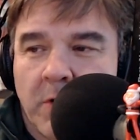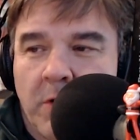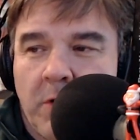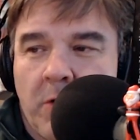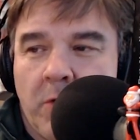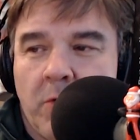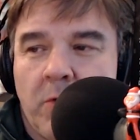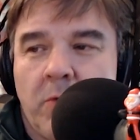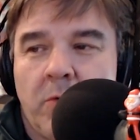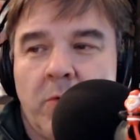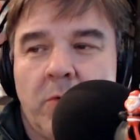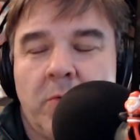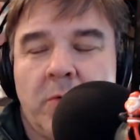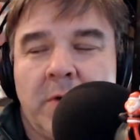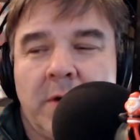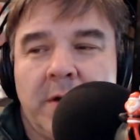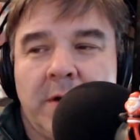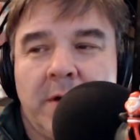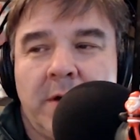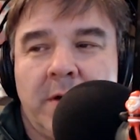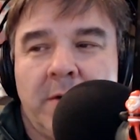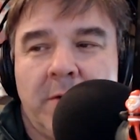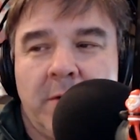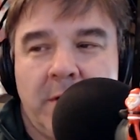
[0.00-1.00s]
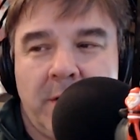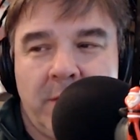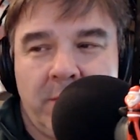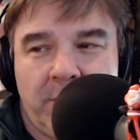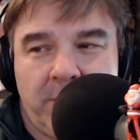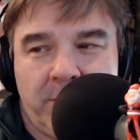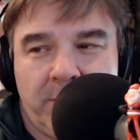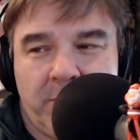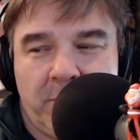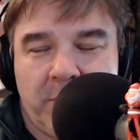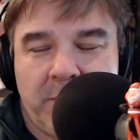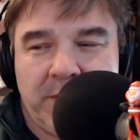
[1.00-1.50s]
Oh,
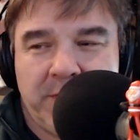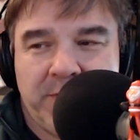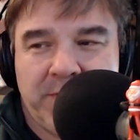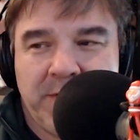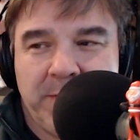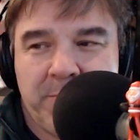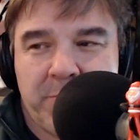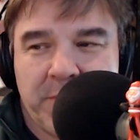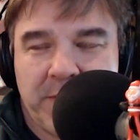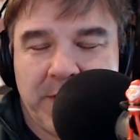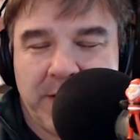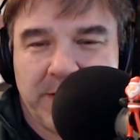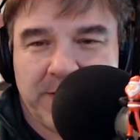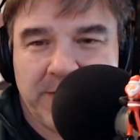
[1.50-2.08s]
what does he predict?